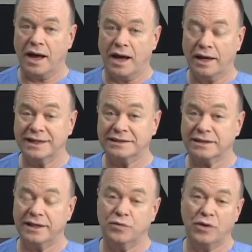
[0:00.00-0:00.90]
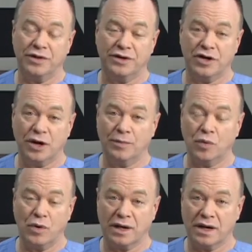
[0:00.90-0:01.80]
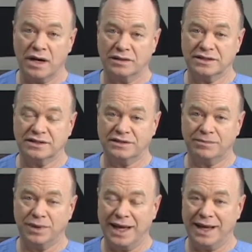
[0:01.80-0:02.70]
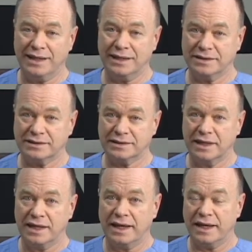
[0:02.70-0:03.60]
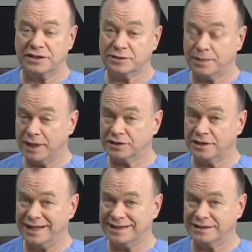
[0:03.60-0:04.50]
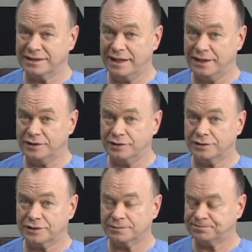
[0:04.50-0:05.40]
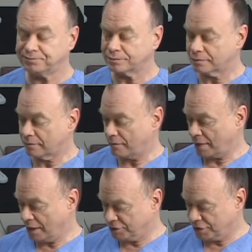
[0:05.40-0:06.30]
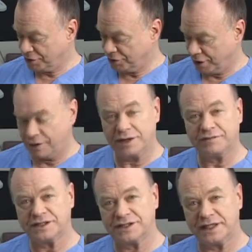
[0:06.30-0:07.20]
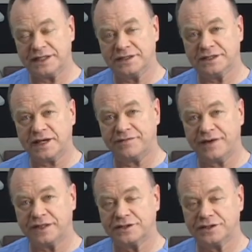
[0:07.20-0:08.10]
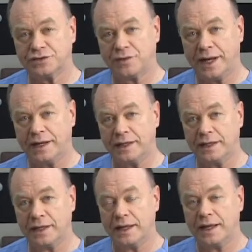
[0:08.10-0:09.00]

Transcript: honestly, one of the number one causes of blindness, especially in seniors, is degenerative disease that affects this retina.